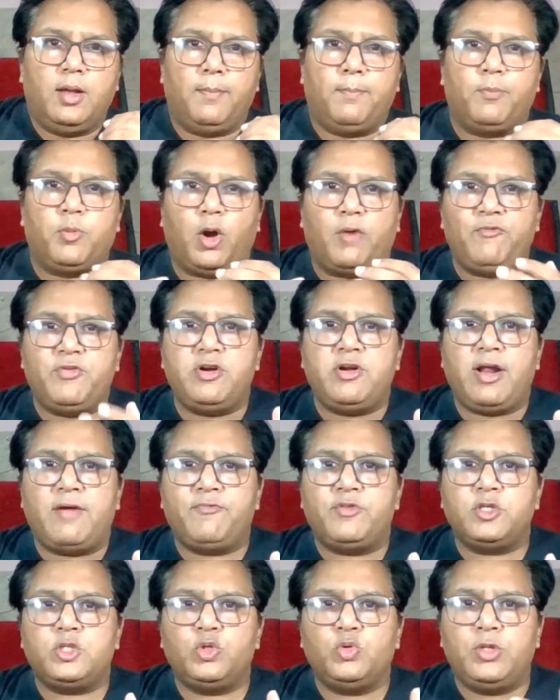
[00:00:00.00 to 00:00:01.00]
Profit
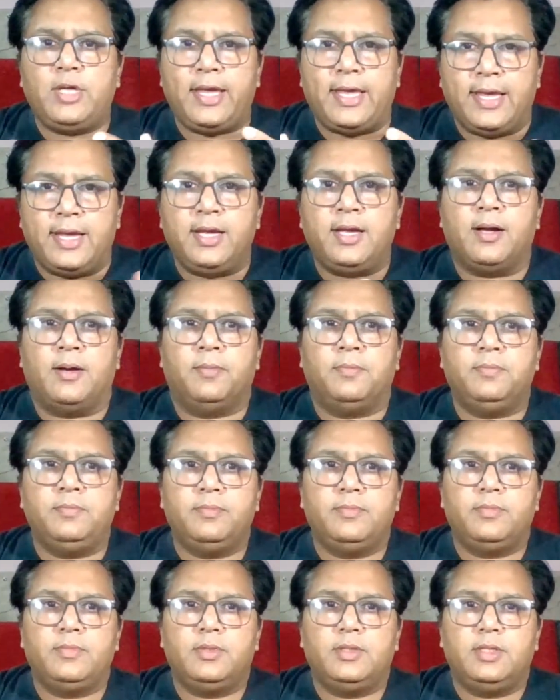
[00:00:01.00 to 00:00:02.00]
refers to the income
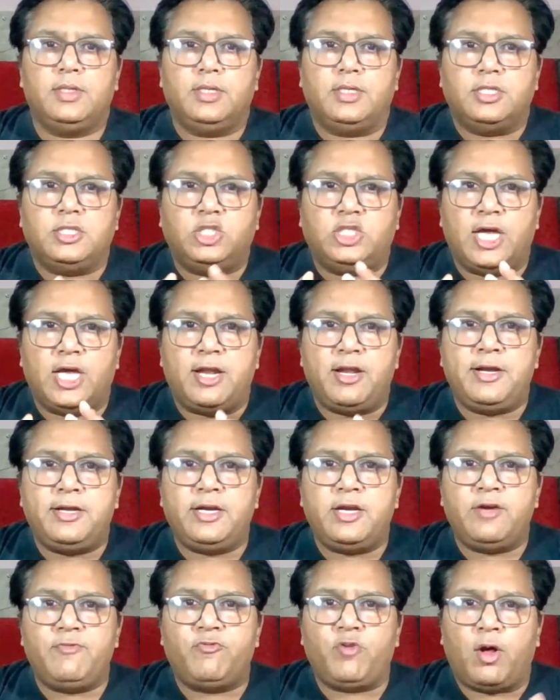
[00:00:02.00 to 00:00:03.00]

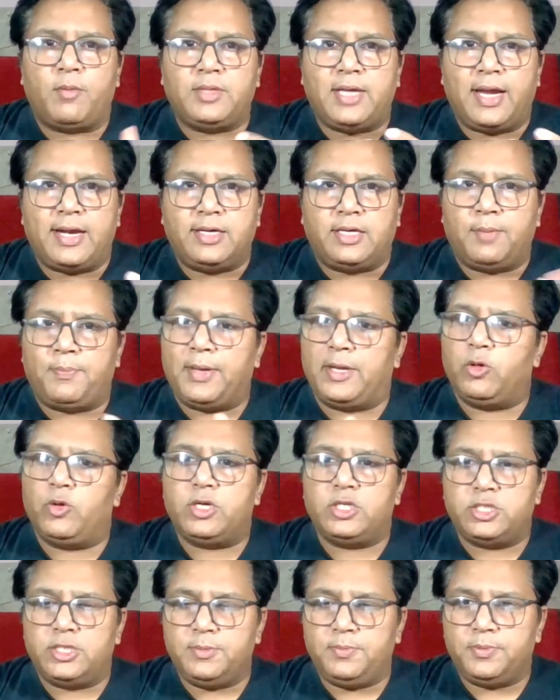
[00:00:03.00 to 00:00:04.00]
generated from the
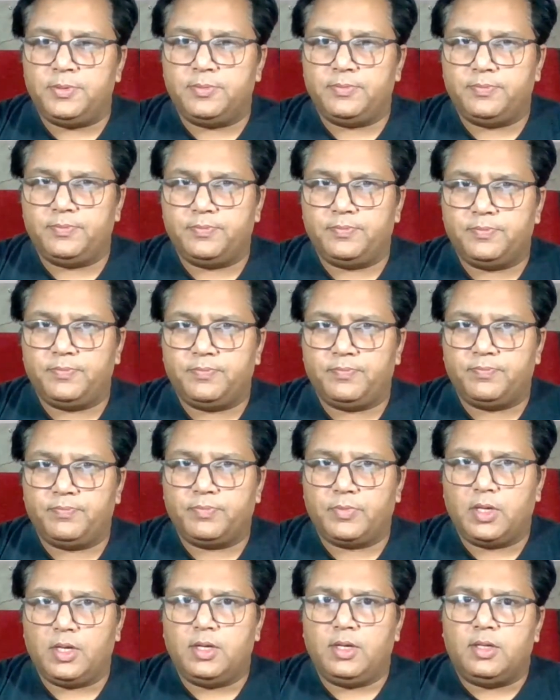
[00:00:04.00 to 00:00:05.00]
entrepreneurship.
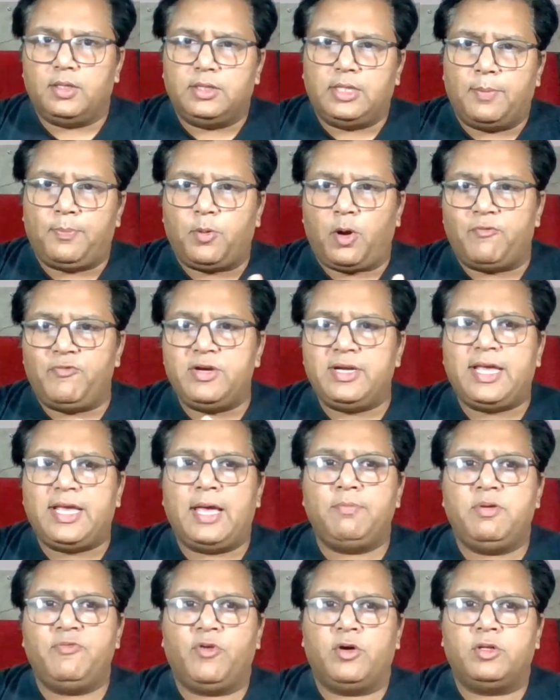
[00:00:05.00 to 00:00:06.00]
The profit
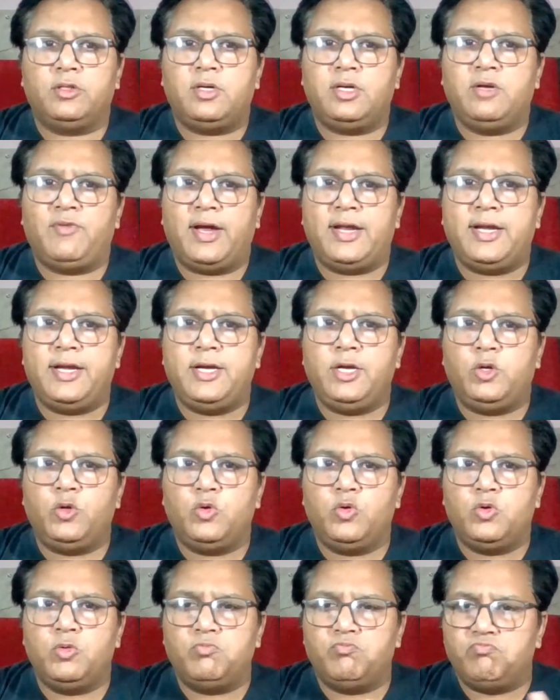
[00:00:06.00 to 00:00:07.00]
can be further divided
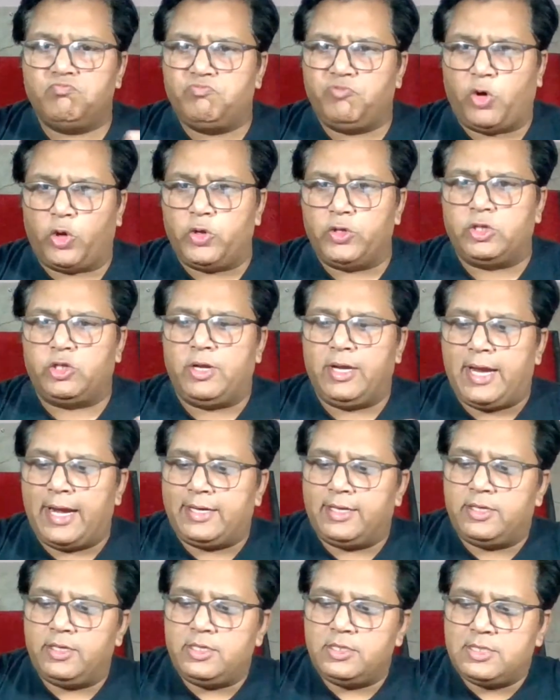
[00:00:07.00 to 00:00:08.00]
into following three
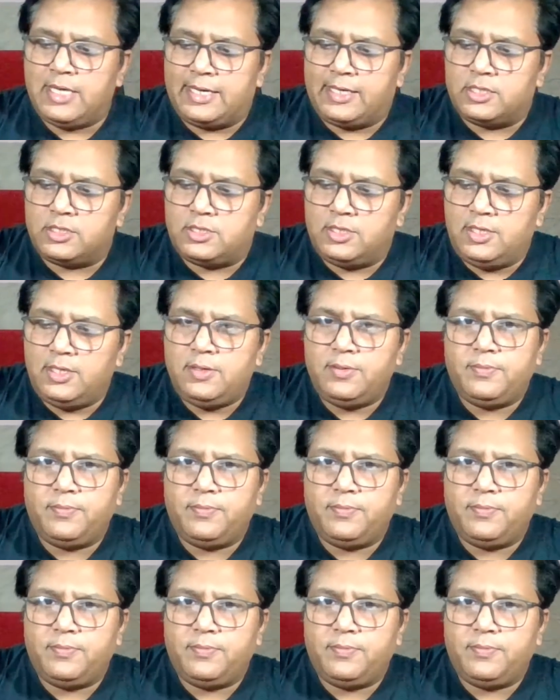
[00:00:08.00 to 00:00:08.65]
categories. Let us see.